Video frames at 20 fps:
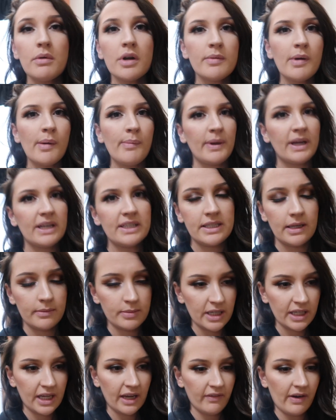one of my biggest
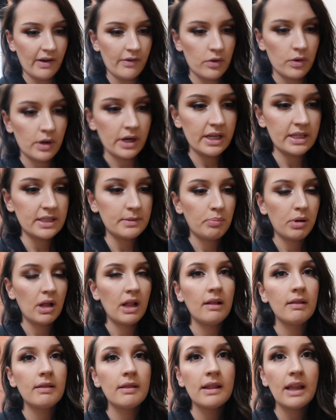tips I give everyone, is
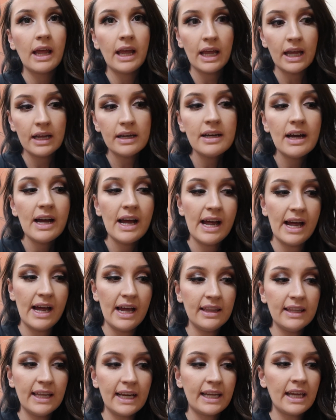plan
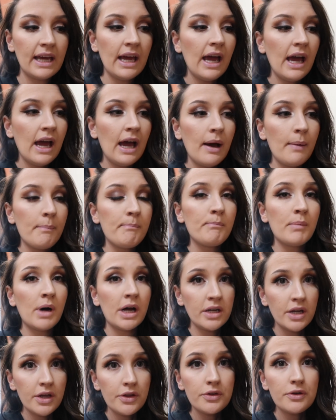ahead. Like
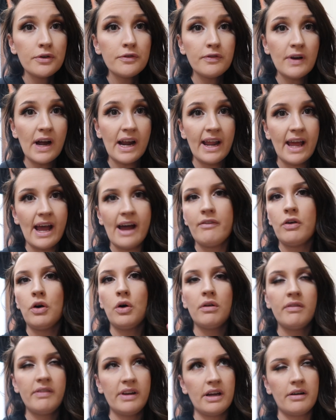Monday through Friday, I have a
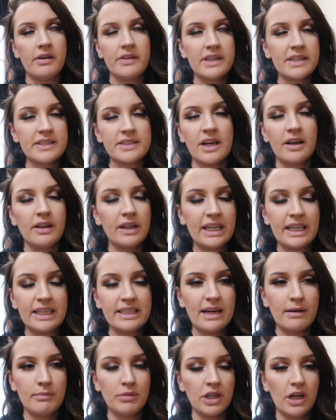whole video on this, I'll link
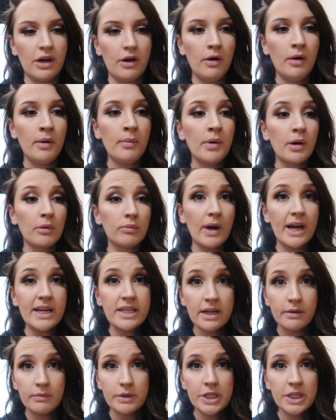it down below, but
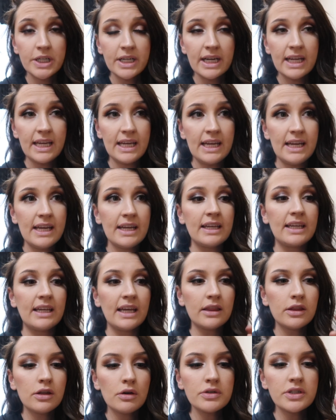write down what you're gonna eat,
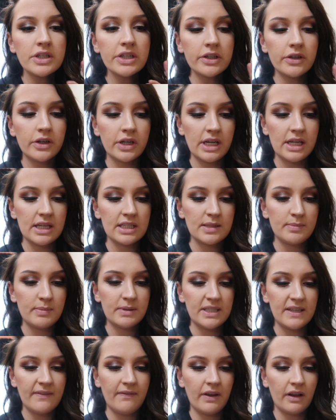get those ingredients
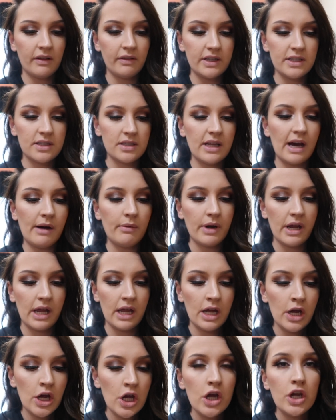specifically so that
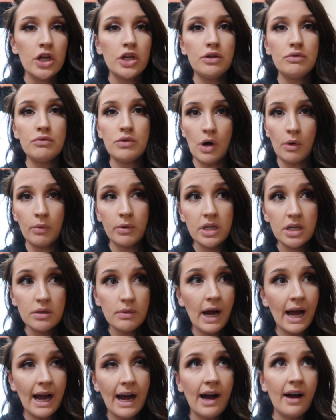way you know what
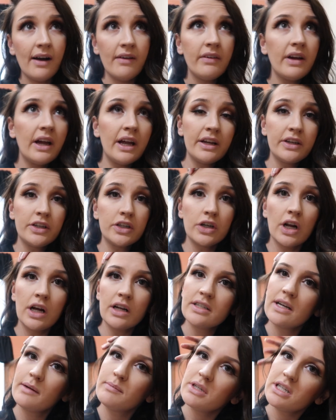you have and you're
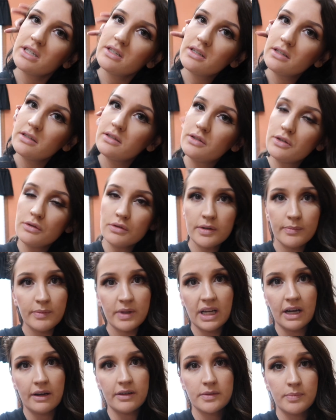not tempted to do
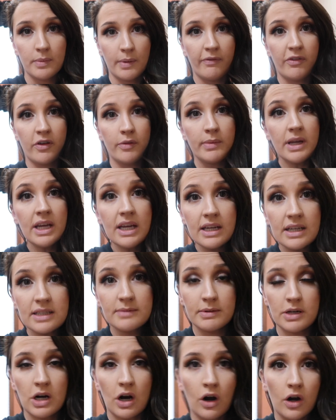something else. But for me,
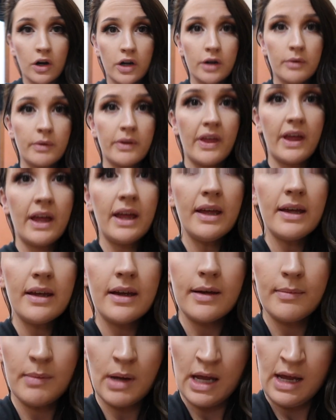it's been harder with
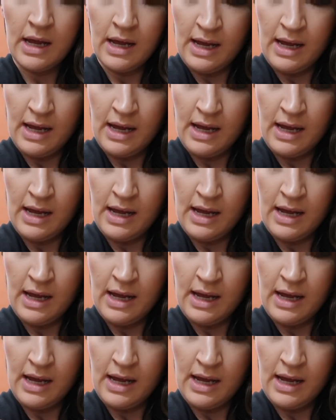him